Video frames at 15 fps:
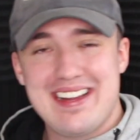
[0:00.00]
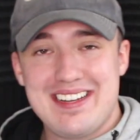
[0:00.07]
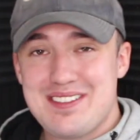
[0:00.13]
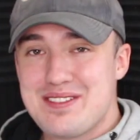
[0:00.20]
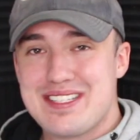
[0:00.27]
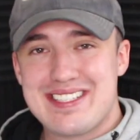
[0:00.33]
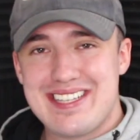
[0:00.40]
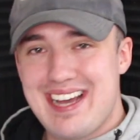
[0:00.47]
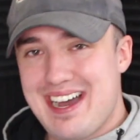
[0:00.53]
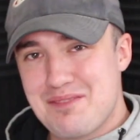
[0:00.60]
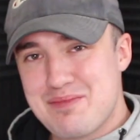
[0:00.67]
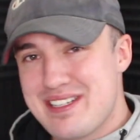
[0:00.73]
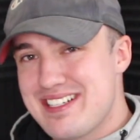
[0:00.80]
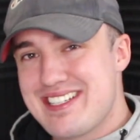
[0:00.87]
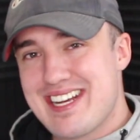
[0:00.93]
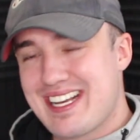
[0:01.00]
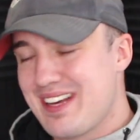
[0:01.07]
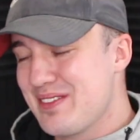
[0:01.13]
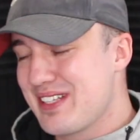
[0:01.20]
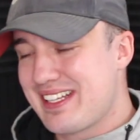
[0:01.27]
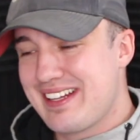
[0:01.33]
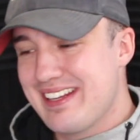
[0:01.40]
Anyways, yeah, I'm gonna
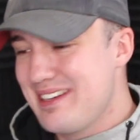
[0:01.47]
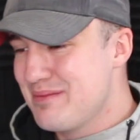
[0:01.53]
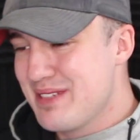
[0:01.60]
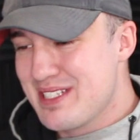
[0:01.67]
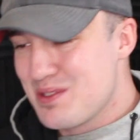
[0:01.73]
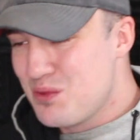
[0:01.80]
check out the clip.